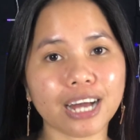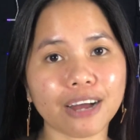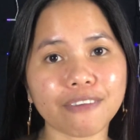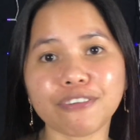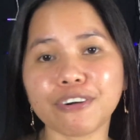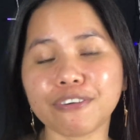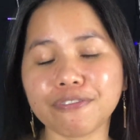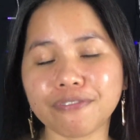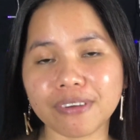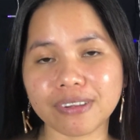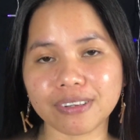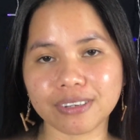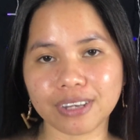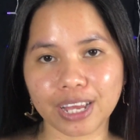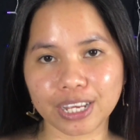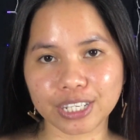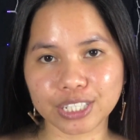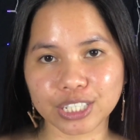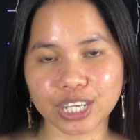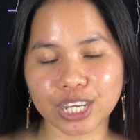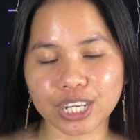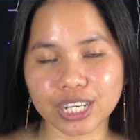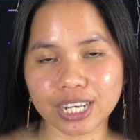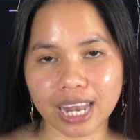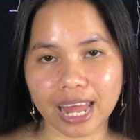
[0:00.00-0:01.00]
cover
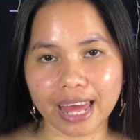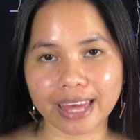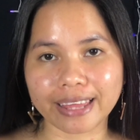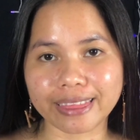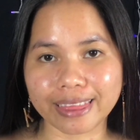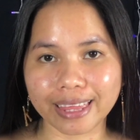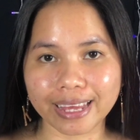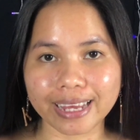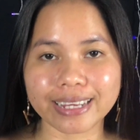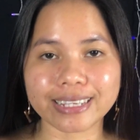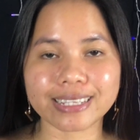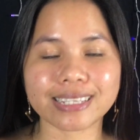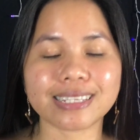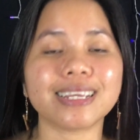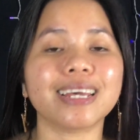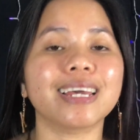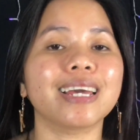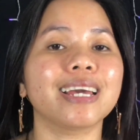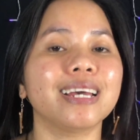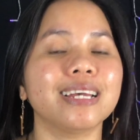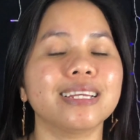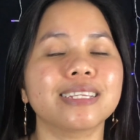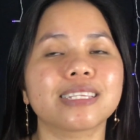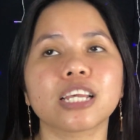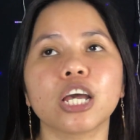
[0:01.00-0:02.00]
foundation like this
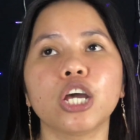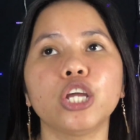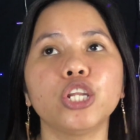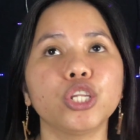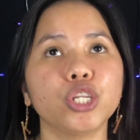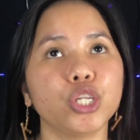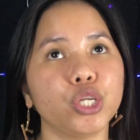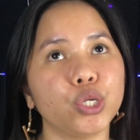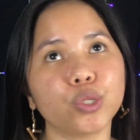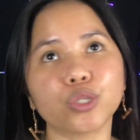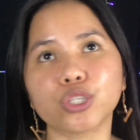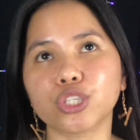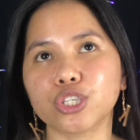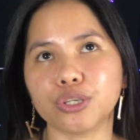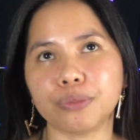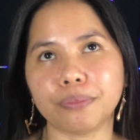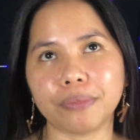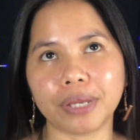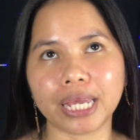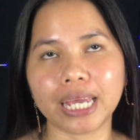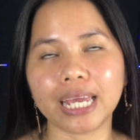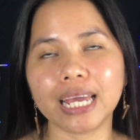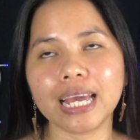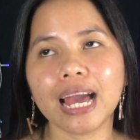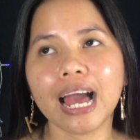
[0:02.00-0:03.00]
is new to
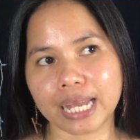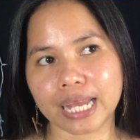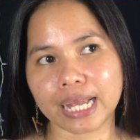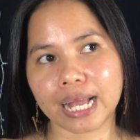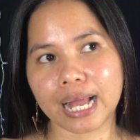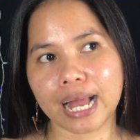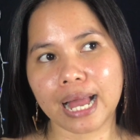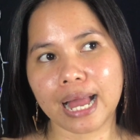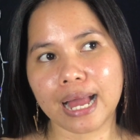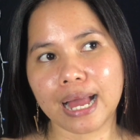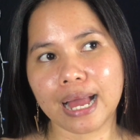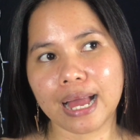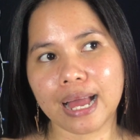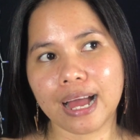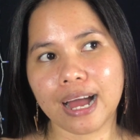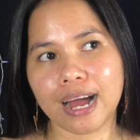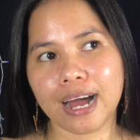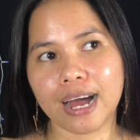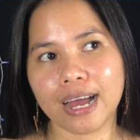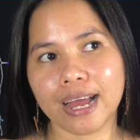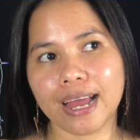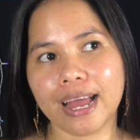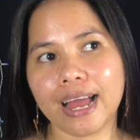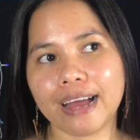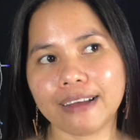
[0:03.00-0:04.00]
me.
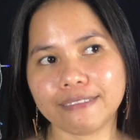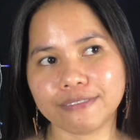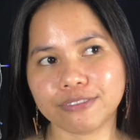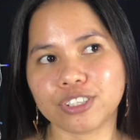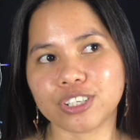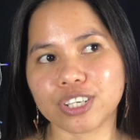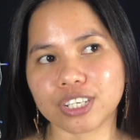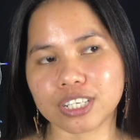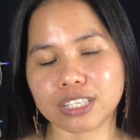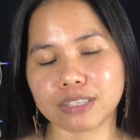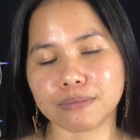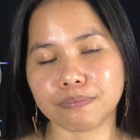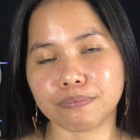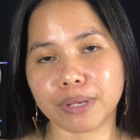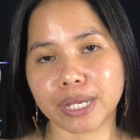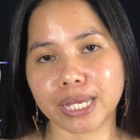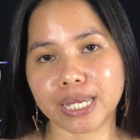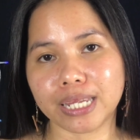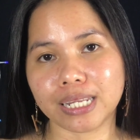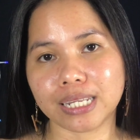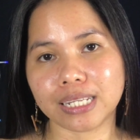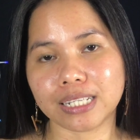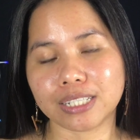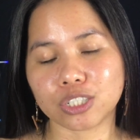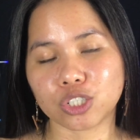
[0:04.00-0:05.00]
I have just
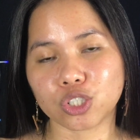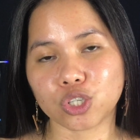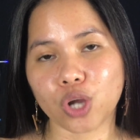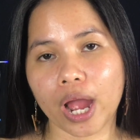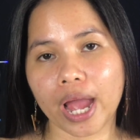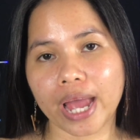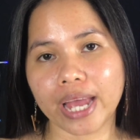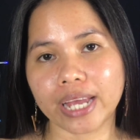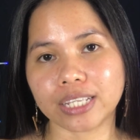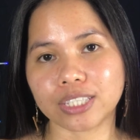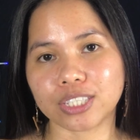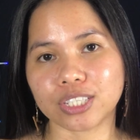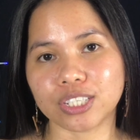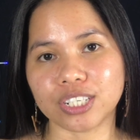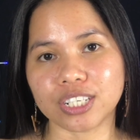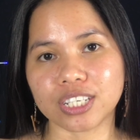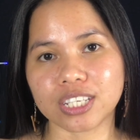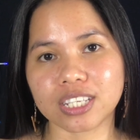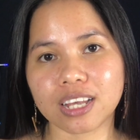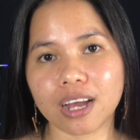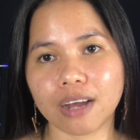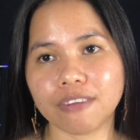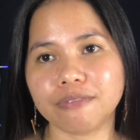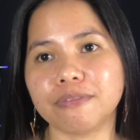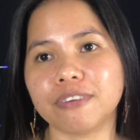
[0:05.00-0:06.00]
been trying to
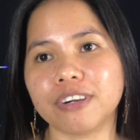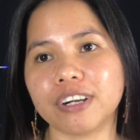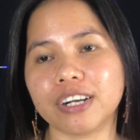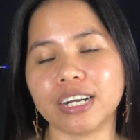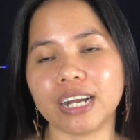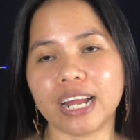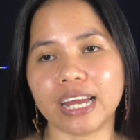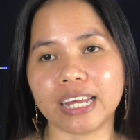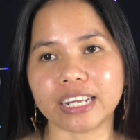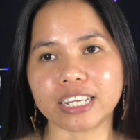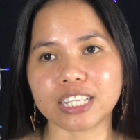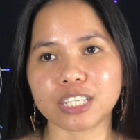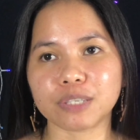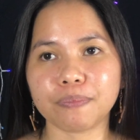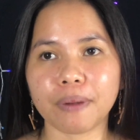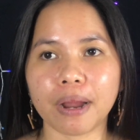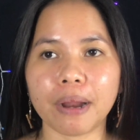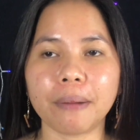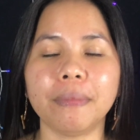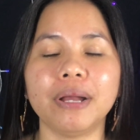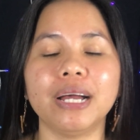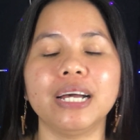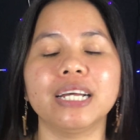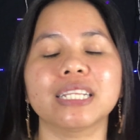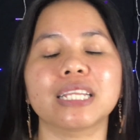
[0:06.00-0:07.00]
discover and
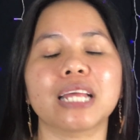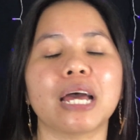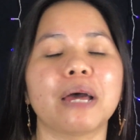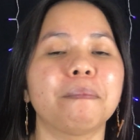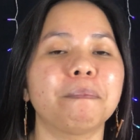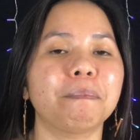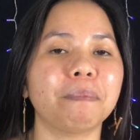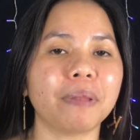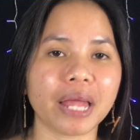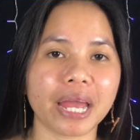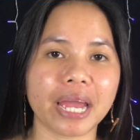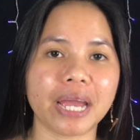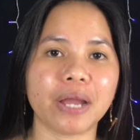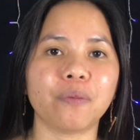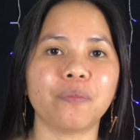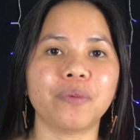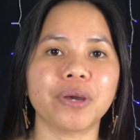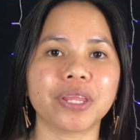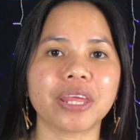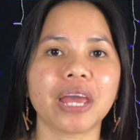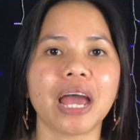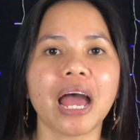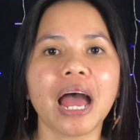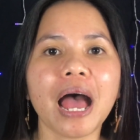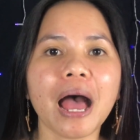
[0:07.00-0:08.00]
experiment and play
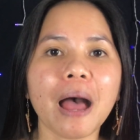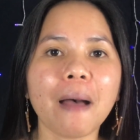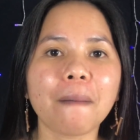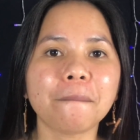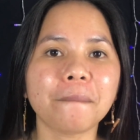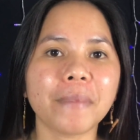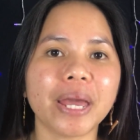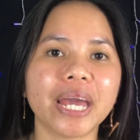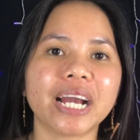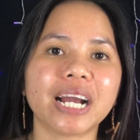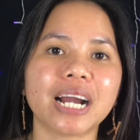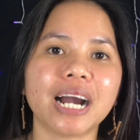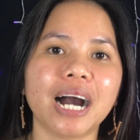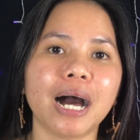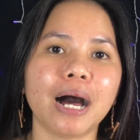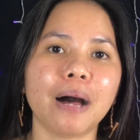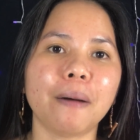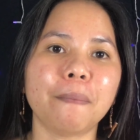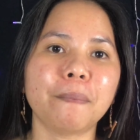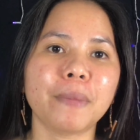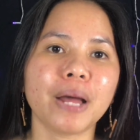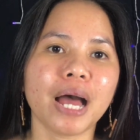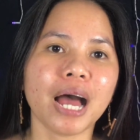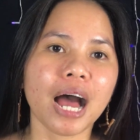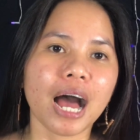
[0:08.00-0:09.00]
with
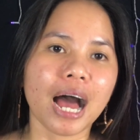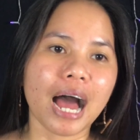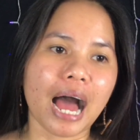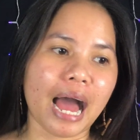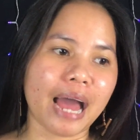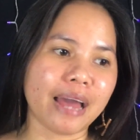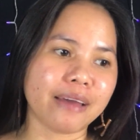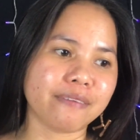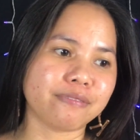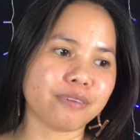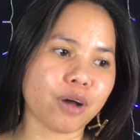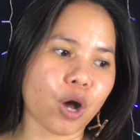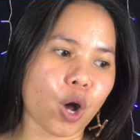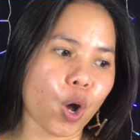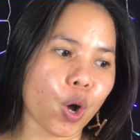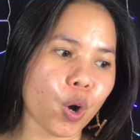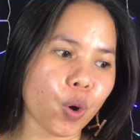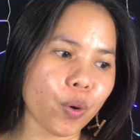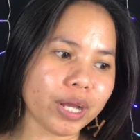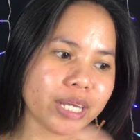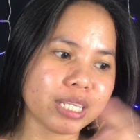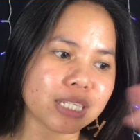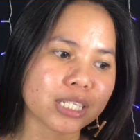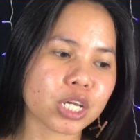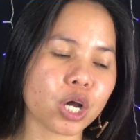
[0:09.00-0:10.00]
makeup. I've
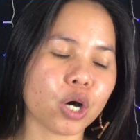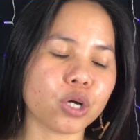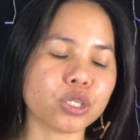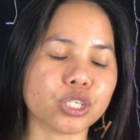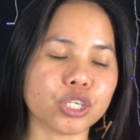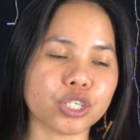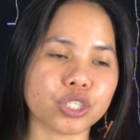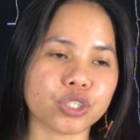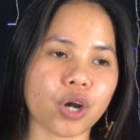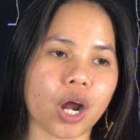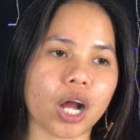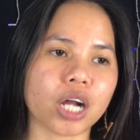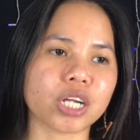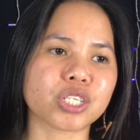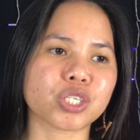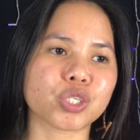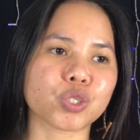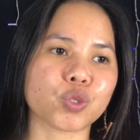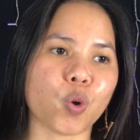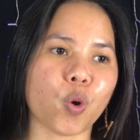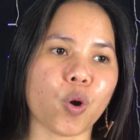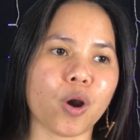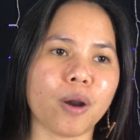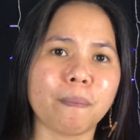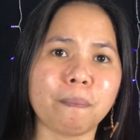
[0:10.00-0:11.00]
always go to
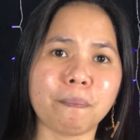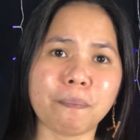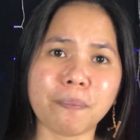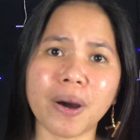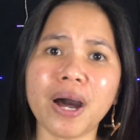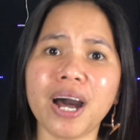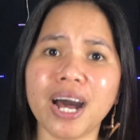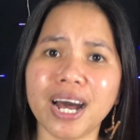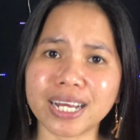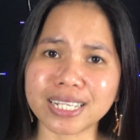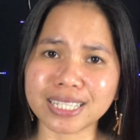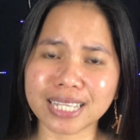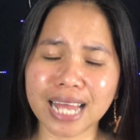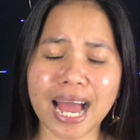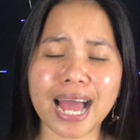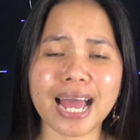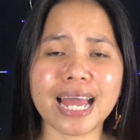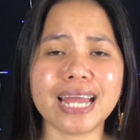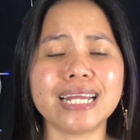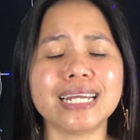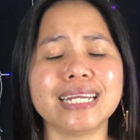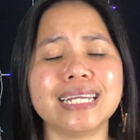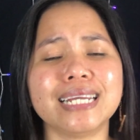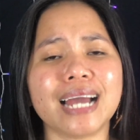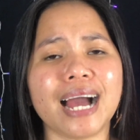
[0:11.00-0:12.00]
drugstore, but
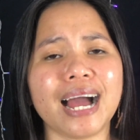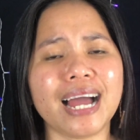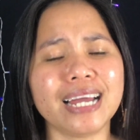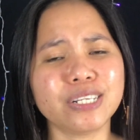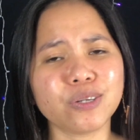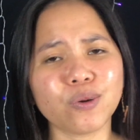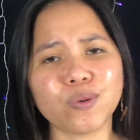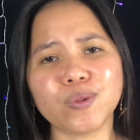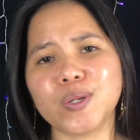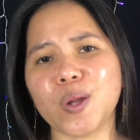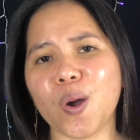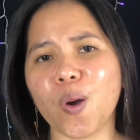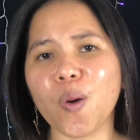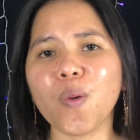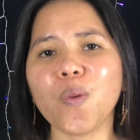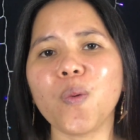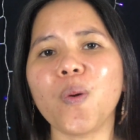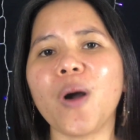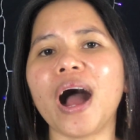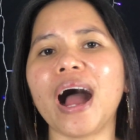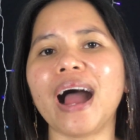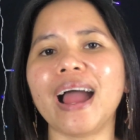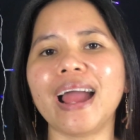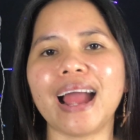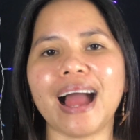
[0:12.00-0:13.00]
I don't know
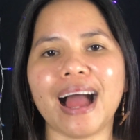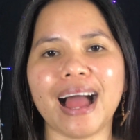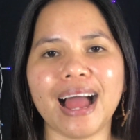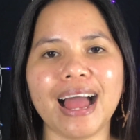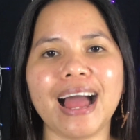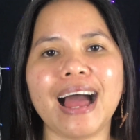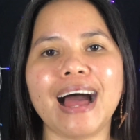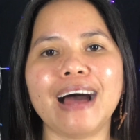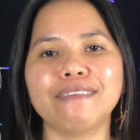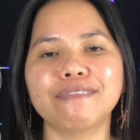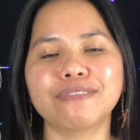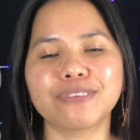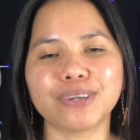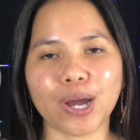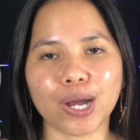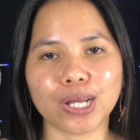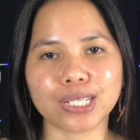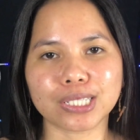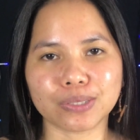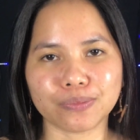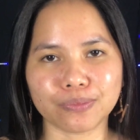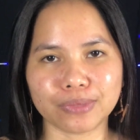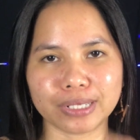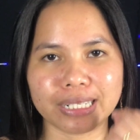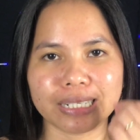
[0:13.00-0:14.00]
why I have
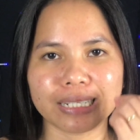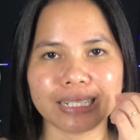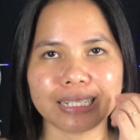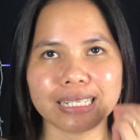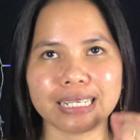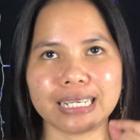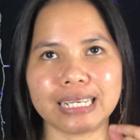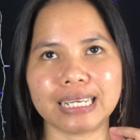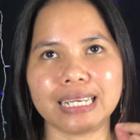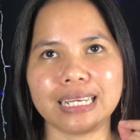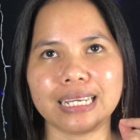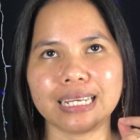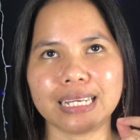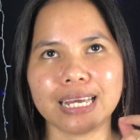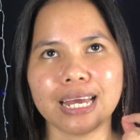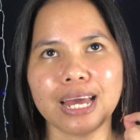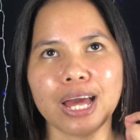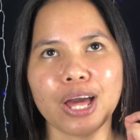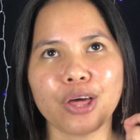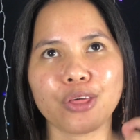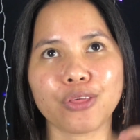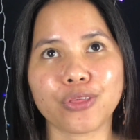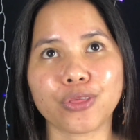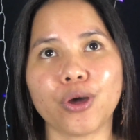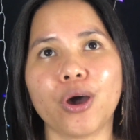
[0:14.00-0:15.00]
not really
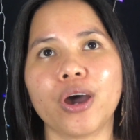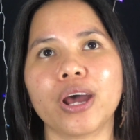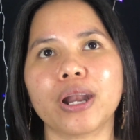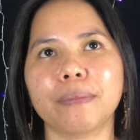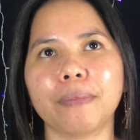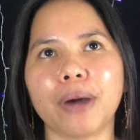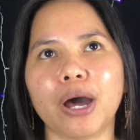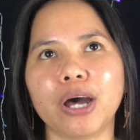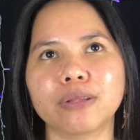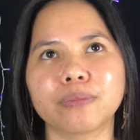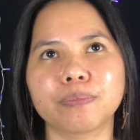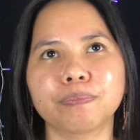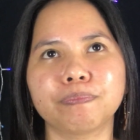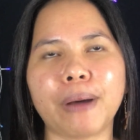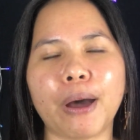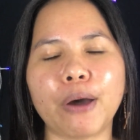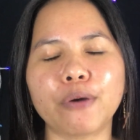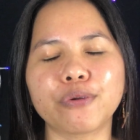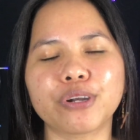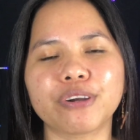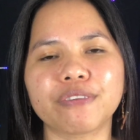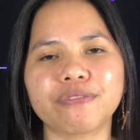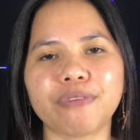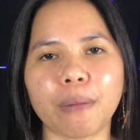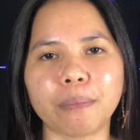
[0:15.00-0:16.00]
thought about
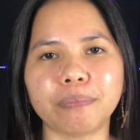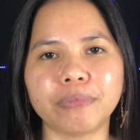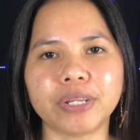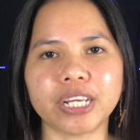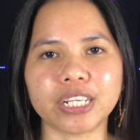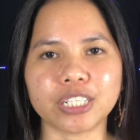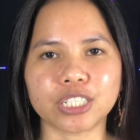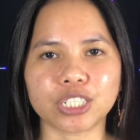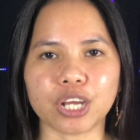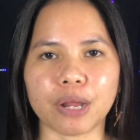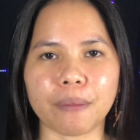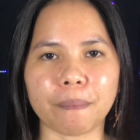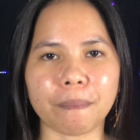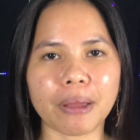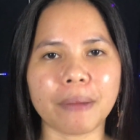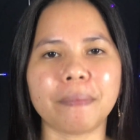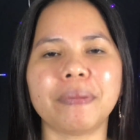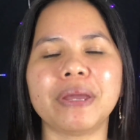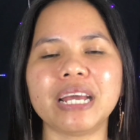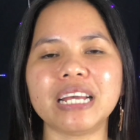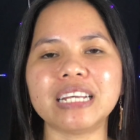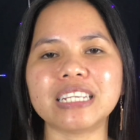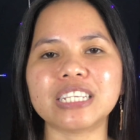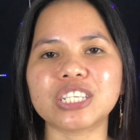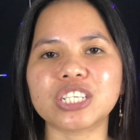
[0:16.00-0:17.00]
powder foundation.
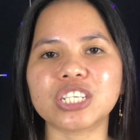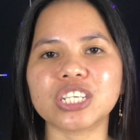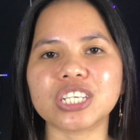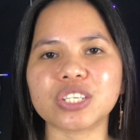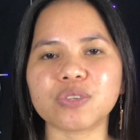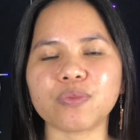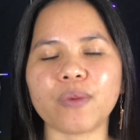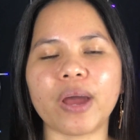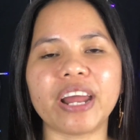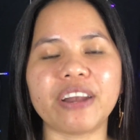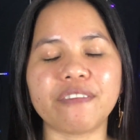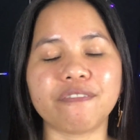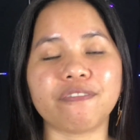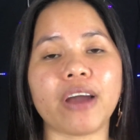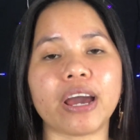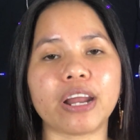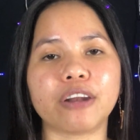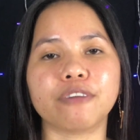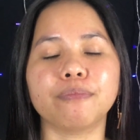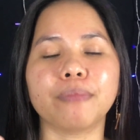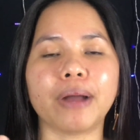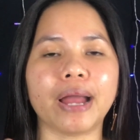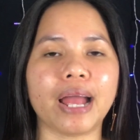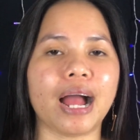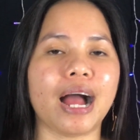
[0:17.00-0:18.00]
Maybe it's just right in
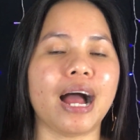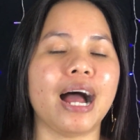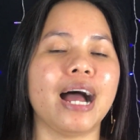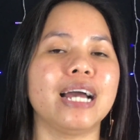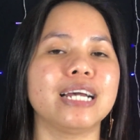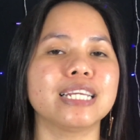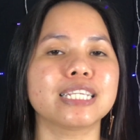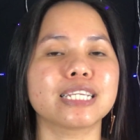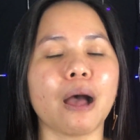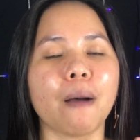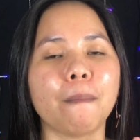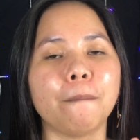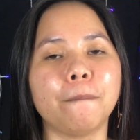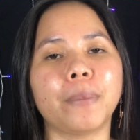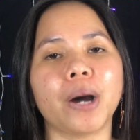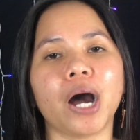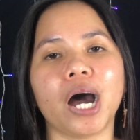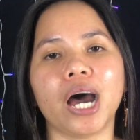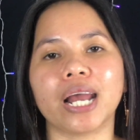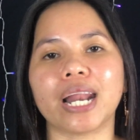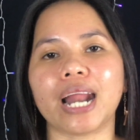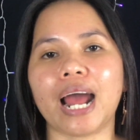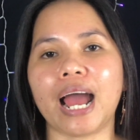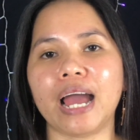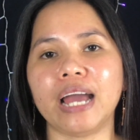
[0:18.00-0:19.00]
front of my eyes,
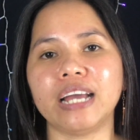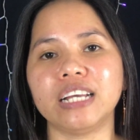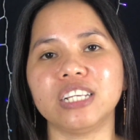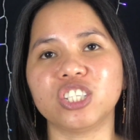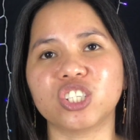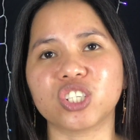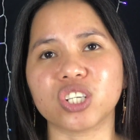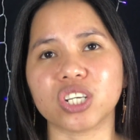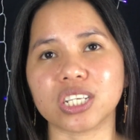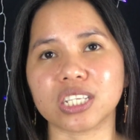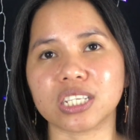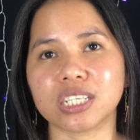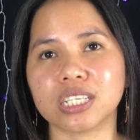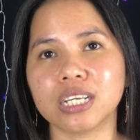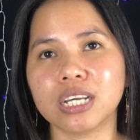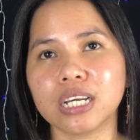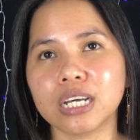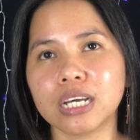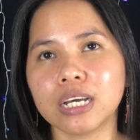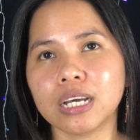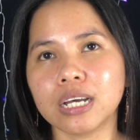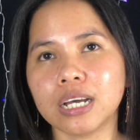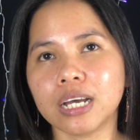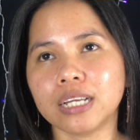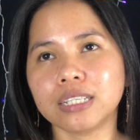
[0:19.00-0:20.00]
but I just
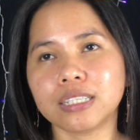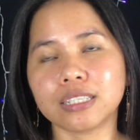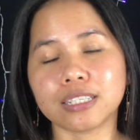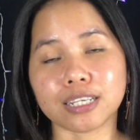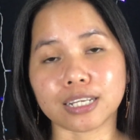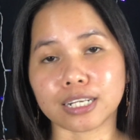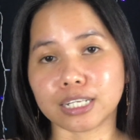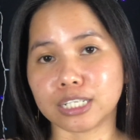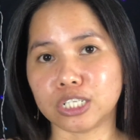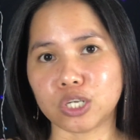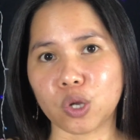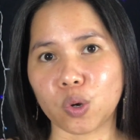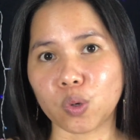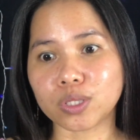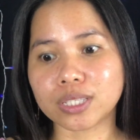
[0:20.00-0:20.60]
didn't